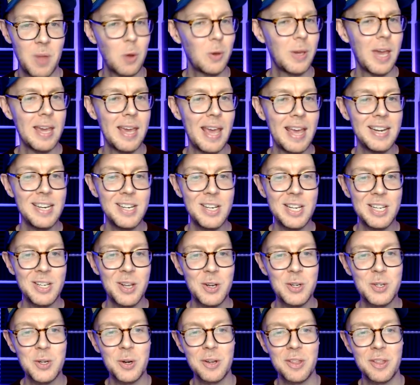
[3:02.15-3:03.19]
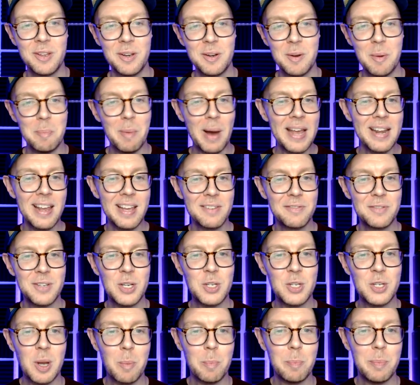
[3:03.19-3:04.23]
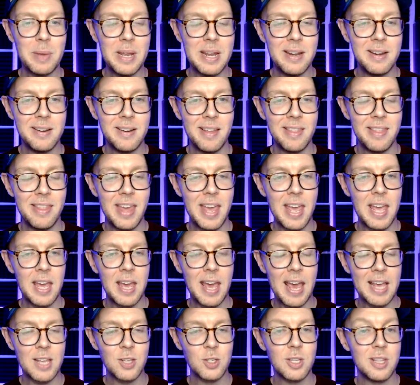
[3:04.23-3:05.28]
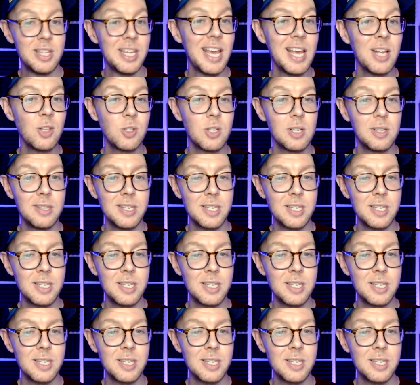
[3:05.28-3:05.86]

Okay, editing Jonathan might have to jump in there, as the answer